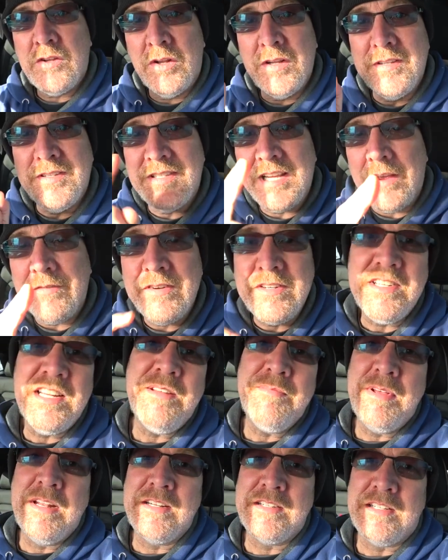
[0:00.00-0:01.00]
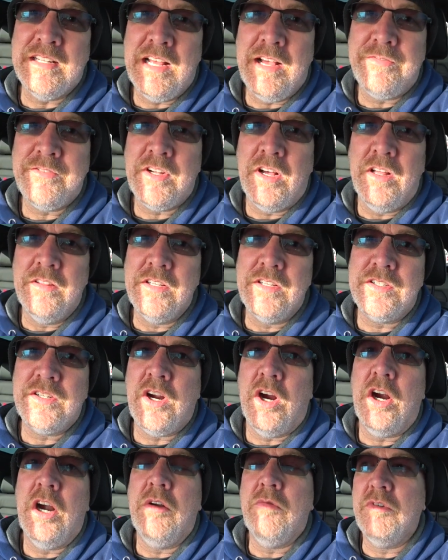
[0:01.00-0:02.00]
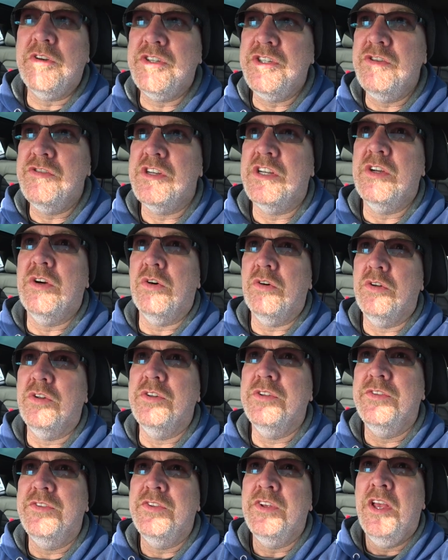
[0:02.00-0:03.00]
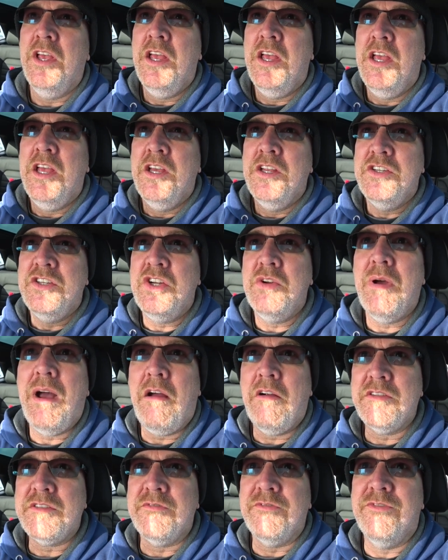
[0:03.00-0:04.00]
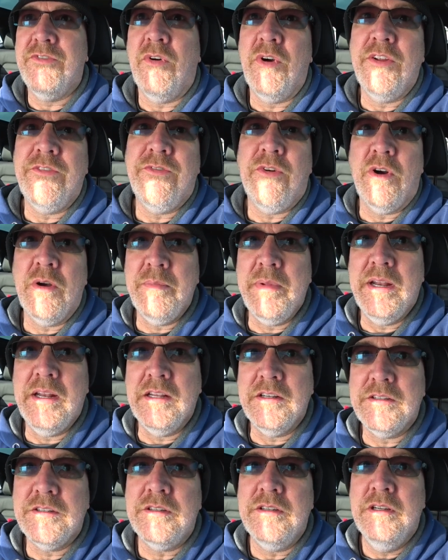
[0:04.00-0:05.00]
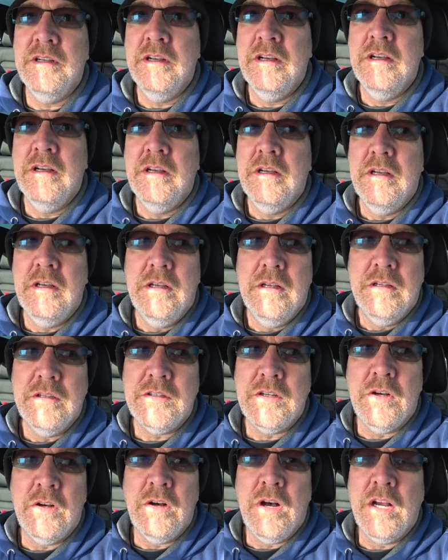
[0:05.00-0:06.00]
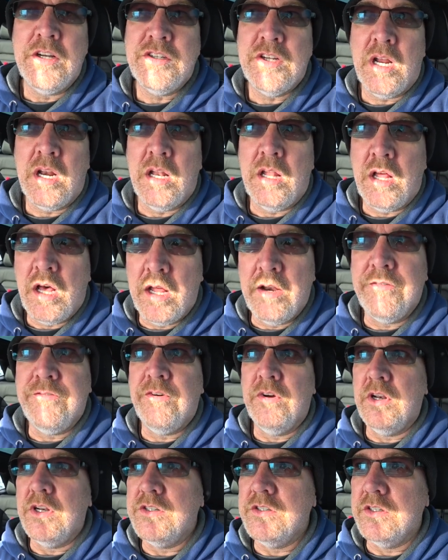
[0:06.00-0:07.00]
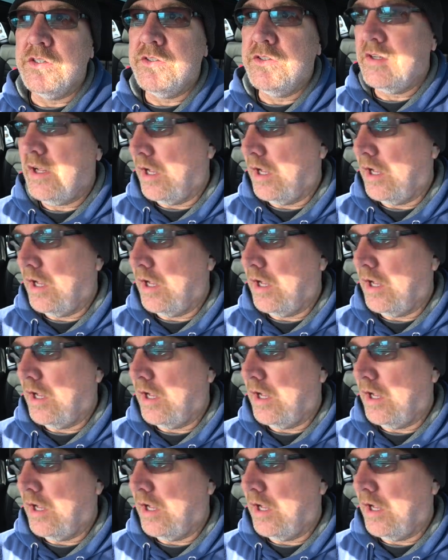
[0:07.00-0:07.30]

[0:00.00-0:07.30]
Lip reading: 17 minutes left on this card, which usually holds 2 hours and 44 minutes. So I shot a lot of footage this